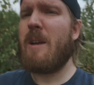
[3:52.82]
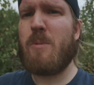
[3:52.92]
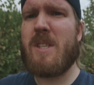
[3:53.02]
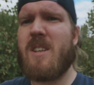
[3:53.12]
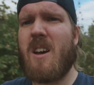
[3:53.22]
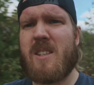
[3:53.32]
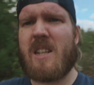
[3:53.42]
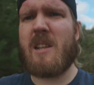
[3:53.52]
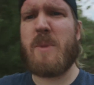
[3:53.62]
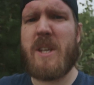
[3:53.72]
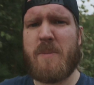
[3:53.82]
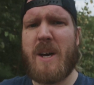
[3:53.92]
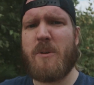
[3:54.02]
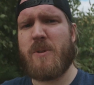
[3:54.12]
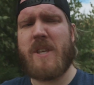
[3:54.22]
And we talked a little bit
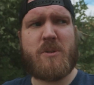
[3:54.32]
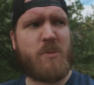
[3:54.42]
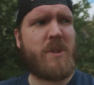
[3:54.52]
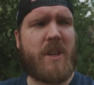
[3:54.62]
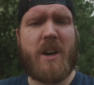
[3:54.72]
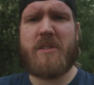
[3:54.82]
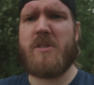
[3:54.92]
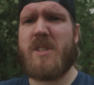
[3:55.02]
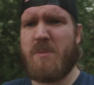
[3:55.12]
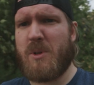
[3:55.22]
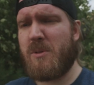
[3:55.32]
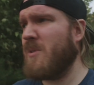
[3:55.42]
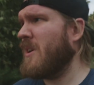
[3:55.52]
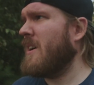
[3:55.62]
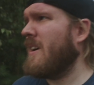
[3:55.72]
about this with the other team,
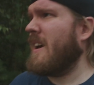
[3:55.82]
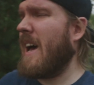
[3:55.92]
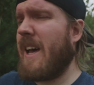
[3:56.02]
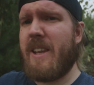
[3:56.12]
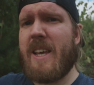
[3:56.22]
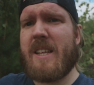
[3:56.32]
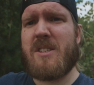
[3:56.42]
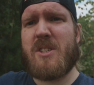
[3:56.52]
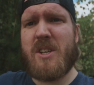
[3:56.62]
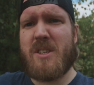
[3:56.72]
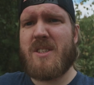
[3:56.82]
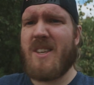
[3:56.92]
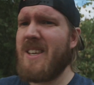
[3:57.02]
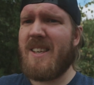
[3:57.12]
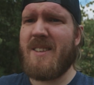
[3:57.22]
and it's just,
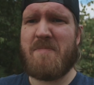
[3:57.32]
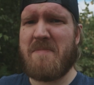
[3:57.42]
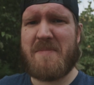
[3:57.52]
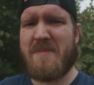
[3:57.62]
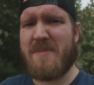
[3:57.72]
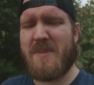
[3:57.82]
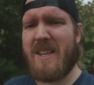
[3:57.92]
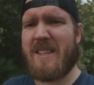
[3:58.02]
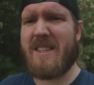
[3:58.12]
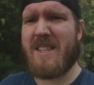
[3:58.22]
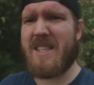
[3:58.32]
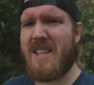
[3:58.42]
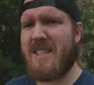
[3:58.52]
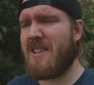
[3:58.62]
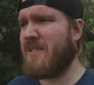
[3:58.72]
this
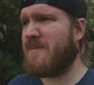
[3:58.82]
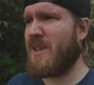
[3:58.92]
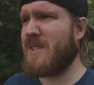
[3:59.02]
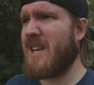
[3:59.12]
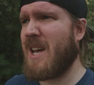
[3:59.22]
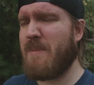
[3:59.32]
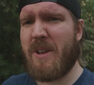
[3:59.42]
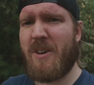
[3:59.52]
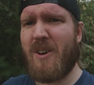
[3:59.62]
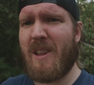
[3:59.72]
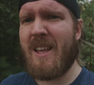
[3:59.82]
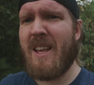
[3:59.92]
isn't a fun time at all.